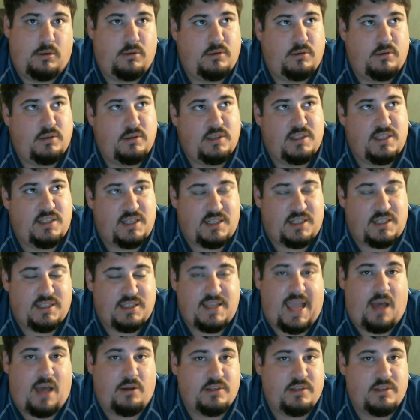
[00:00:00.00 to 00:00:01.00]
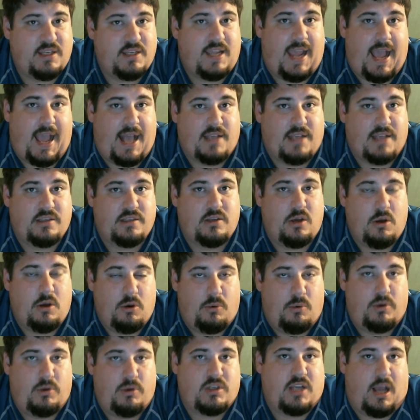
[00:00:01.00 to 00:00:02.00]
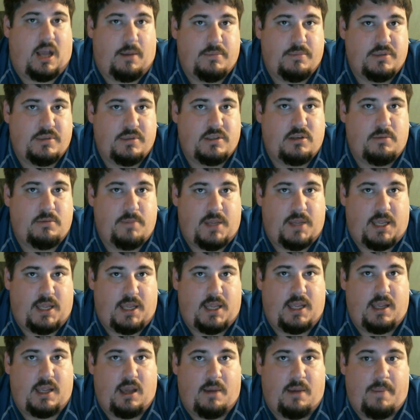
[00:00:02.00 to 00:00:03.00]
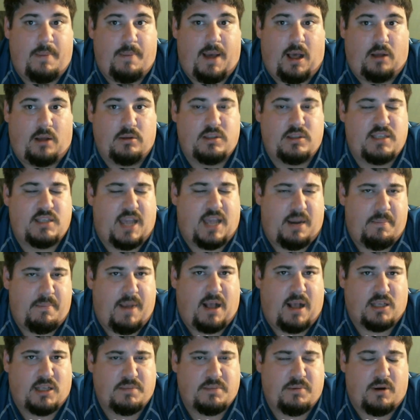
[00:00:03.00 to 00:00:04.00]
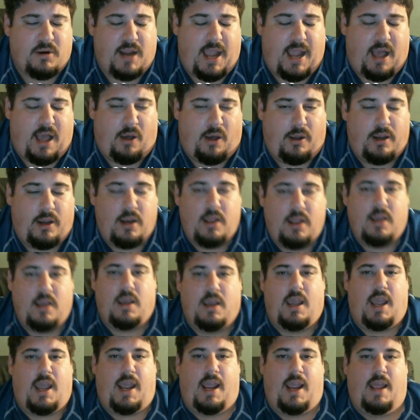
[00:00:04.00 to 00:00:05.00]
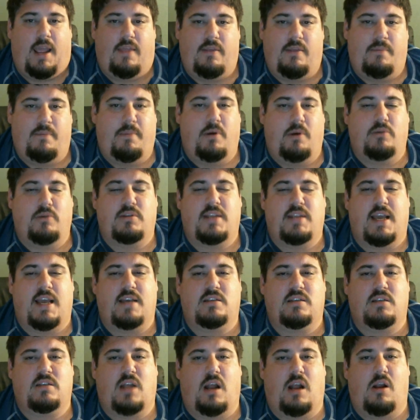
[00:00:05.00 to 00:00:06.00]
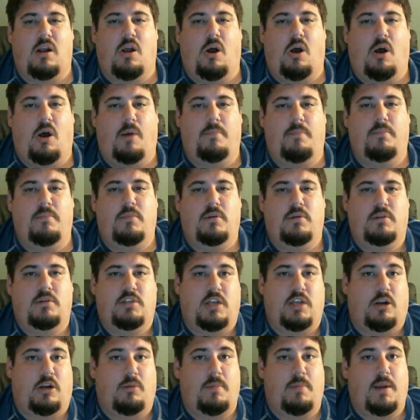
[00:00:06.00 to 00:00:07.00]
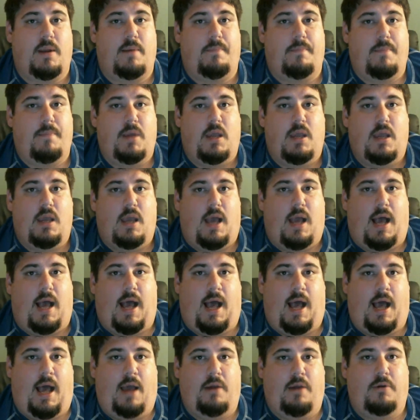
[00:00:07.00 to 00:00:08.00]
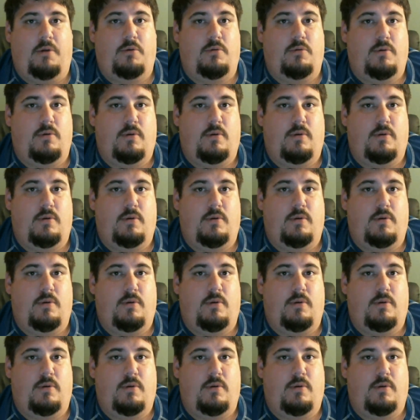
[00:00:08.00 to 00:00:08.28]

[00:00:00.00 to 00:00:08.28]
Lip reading: 6 gallons of gas, which comes to be about 10 miles per gallon. And the boattest.com gentleman who